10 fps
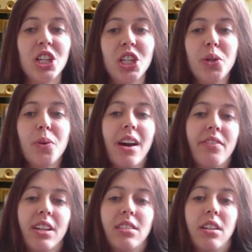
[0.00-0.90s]
you
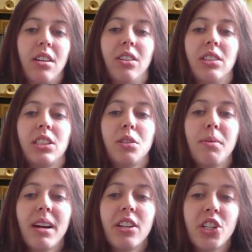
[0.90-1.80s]
having to ask your
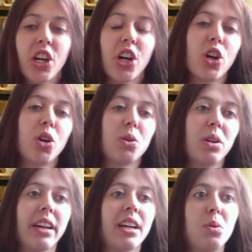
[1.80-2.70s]
manager oh
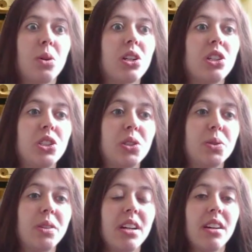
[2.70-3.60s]
like i want to
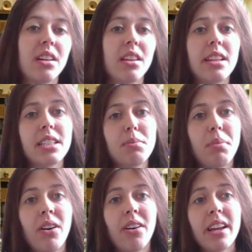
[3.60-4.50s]
do this
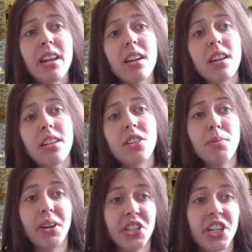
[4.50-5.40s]
part here, do you
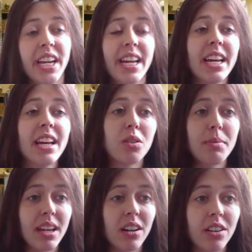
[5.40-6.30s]
mind checking in on
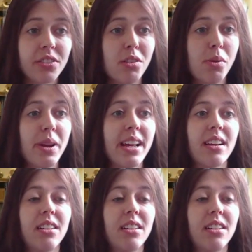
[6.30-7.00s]
me after a week?